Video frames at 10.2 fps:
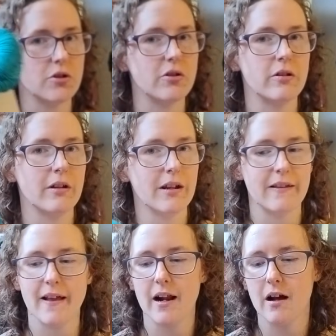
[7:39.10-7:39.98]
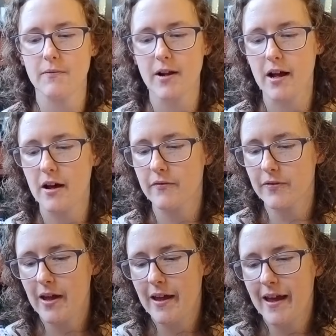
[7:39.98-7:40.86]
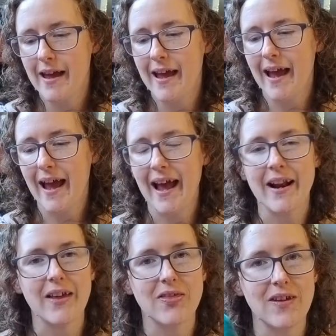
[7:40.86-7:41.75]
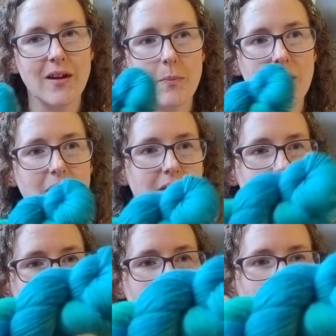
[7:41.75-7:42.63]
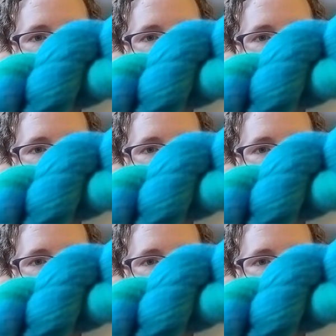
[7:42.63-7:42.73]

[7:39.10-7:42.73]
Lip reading: do in that half and half. And I think because this is